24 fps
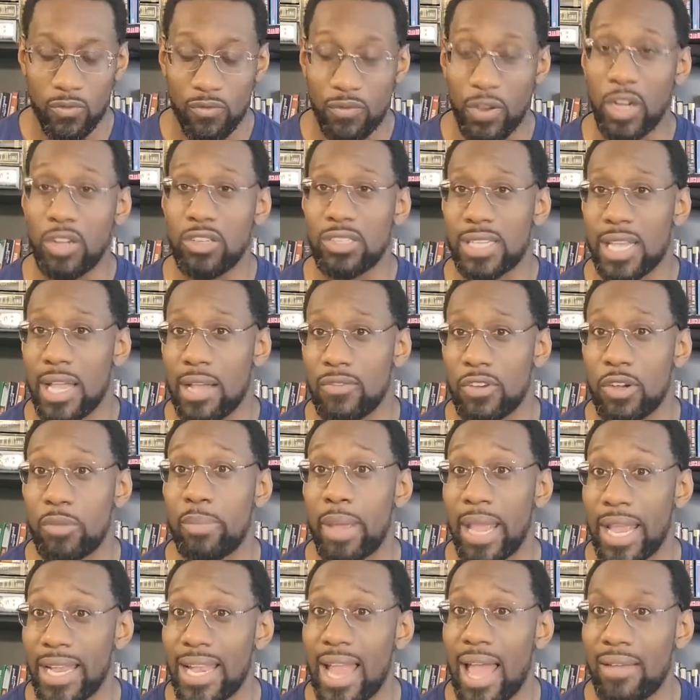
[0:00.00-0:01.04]
first ever
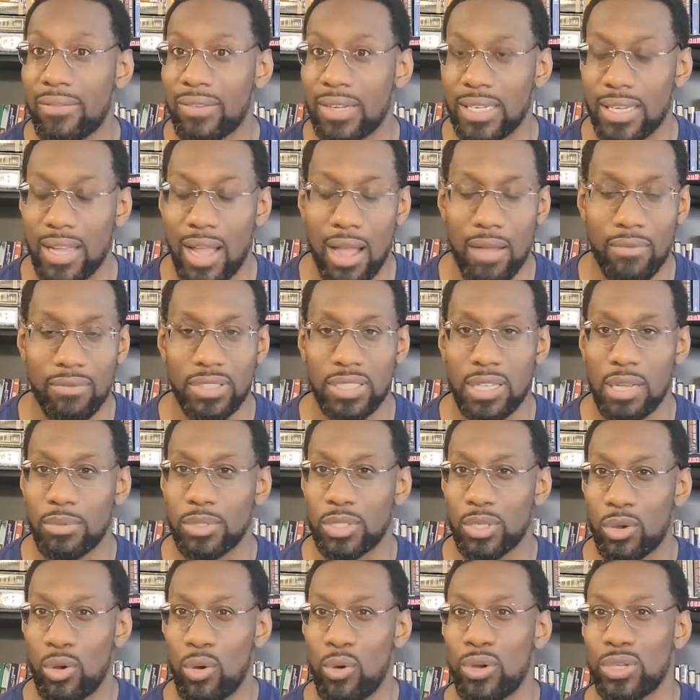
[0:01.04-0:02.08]
Pan-African Conference that
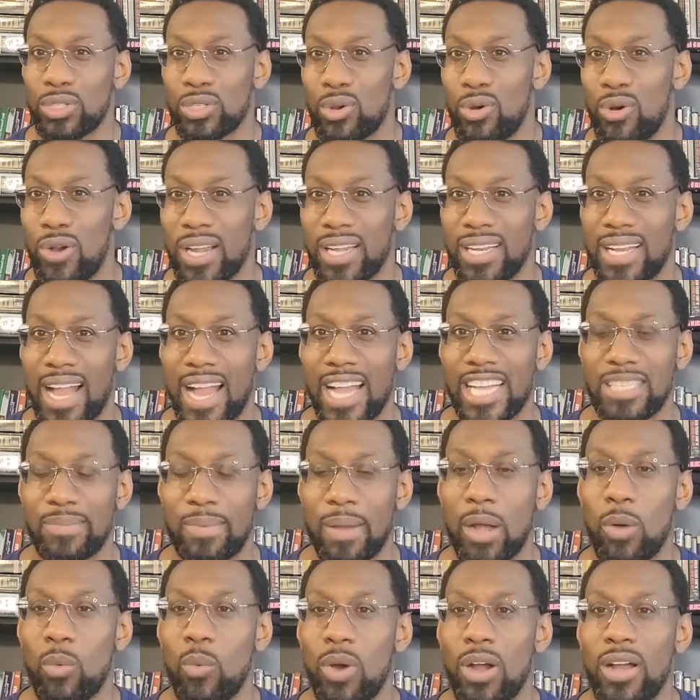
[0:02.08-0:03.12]
was, of course, organized
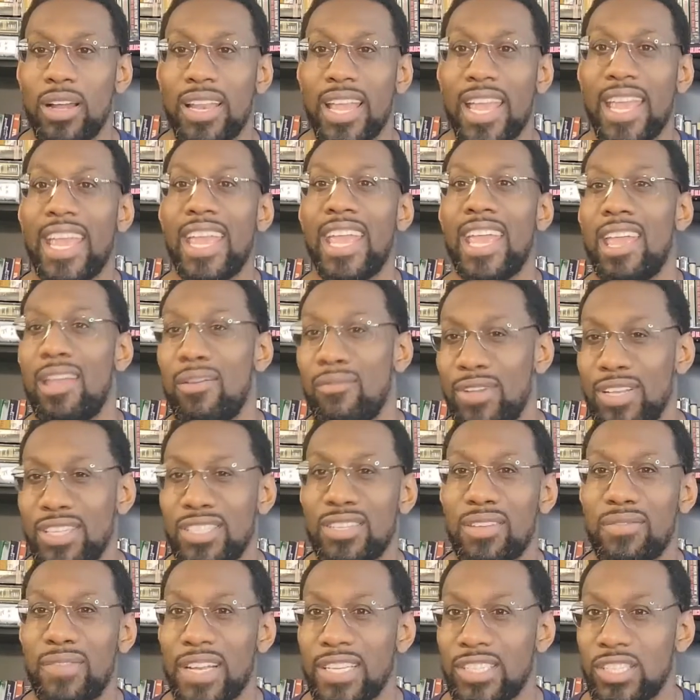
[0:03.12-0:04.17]
by one Henry
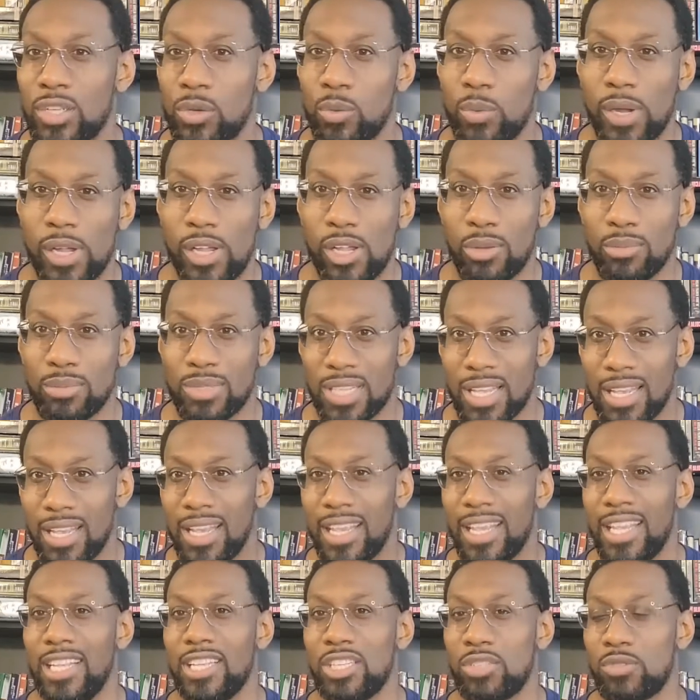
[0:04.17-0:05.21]
Slyvester Williams.
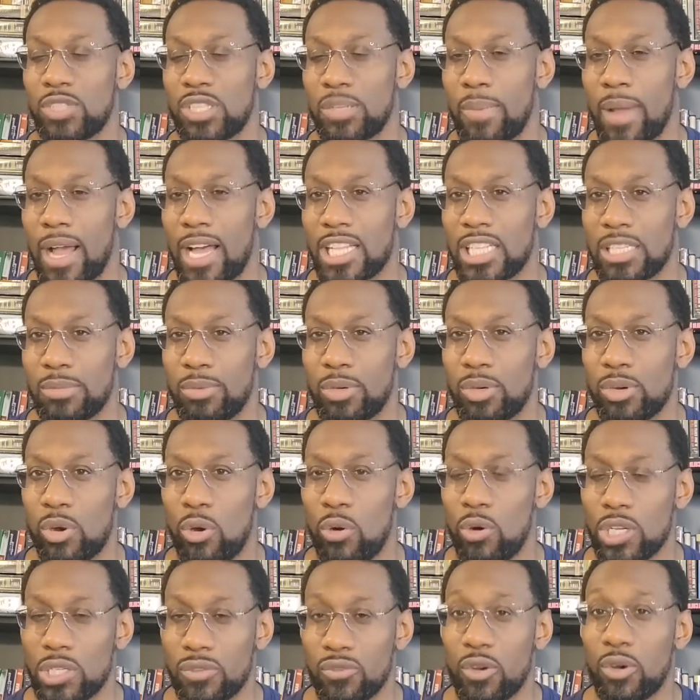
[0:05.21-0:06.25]
He is responsible, of
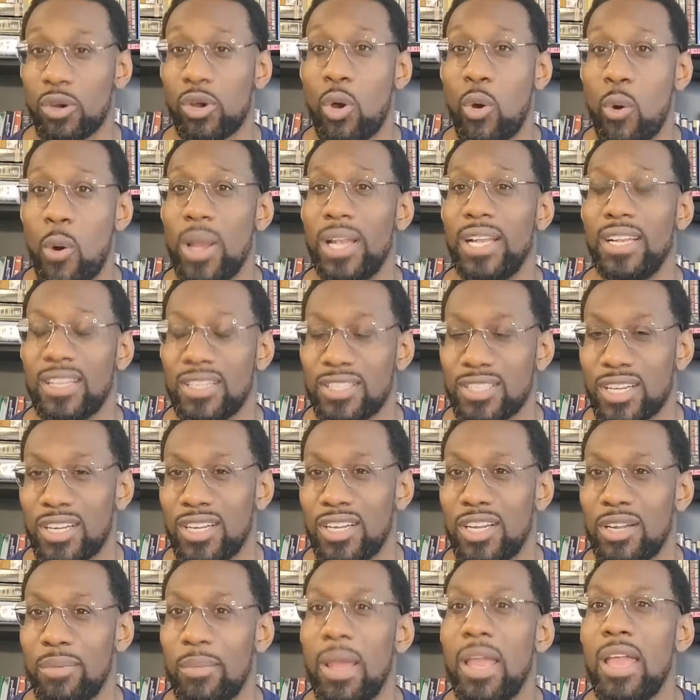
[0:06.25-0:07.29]
course, for coining the
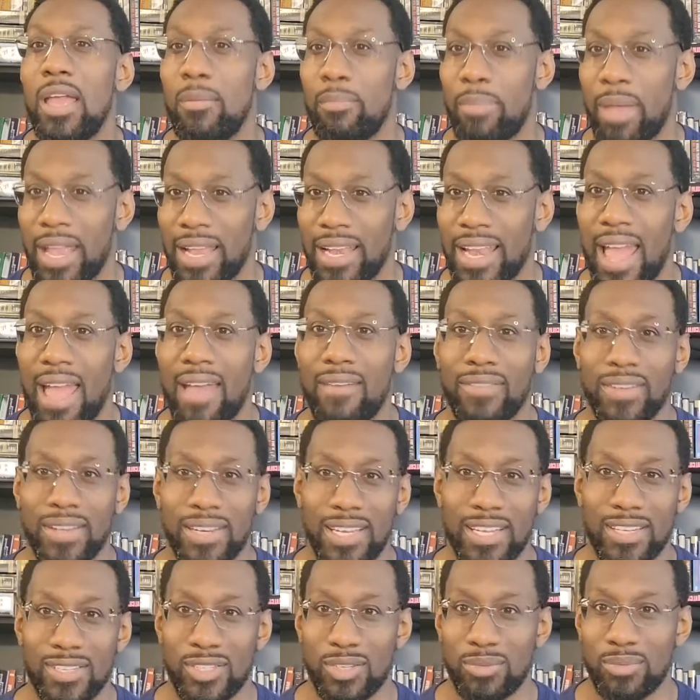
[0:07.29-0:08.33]
term
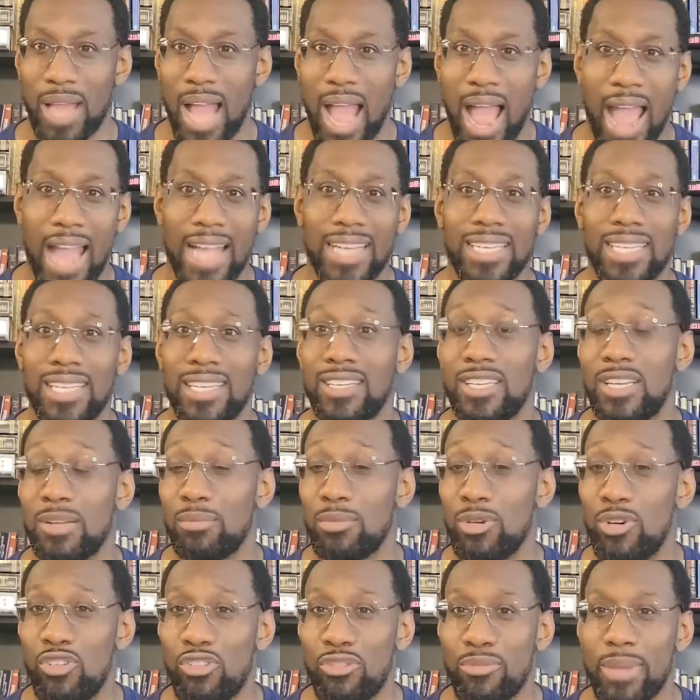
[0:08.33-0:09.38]
Pan-Africanism, the idea, the
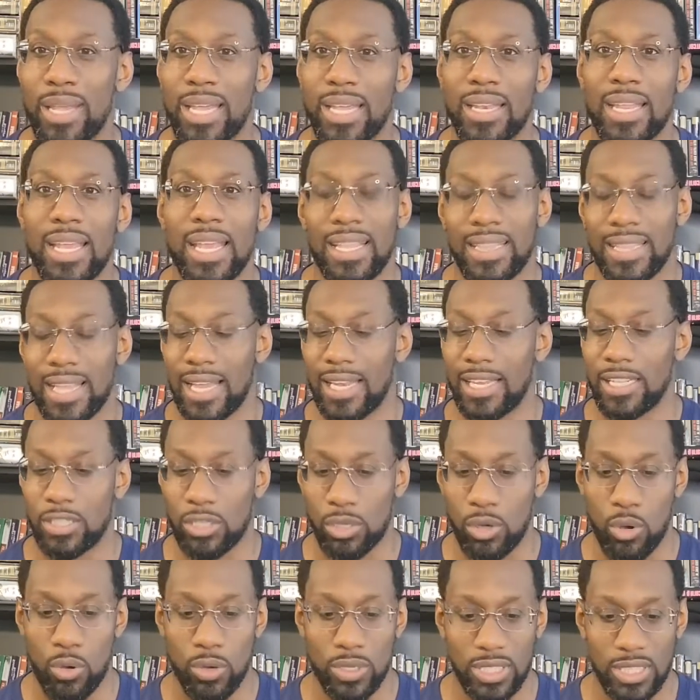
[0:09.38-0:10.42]
movement that is,
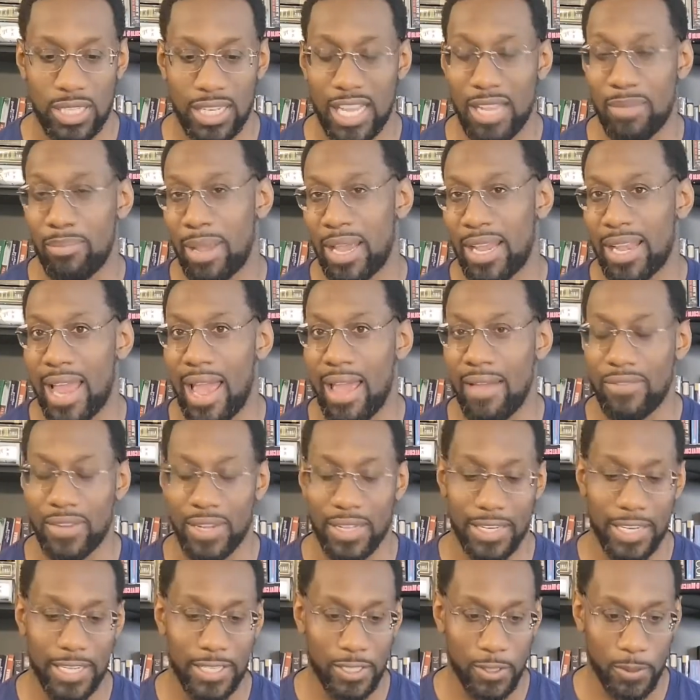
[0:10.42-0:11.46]
of course, today
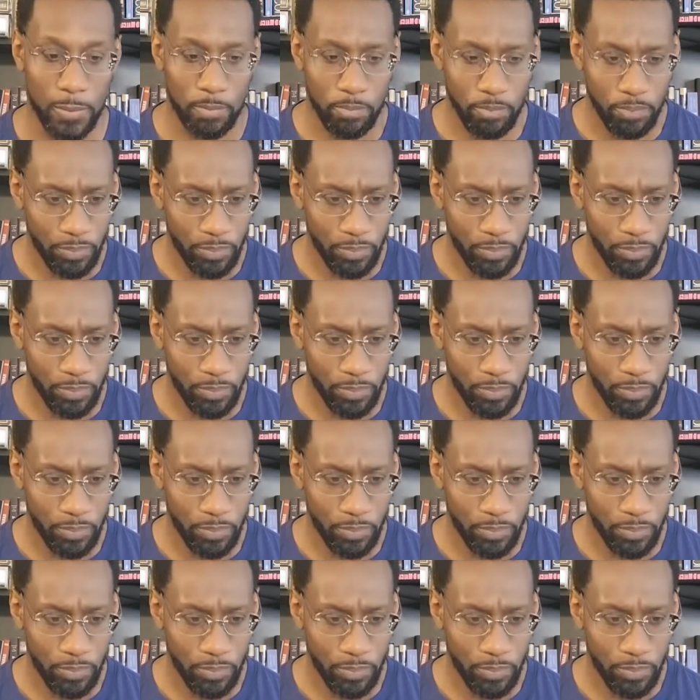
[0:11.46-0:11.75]
Pan-Africanism.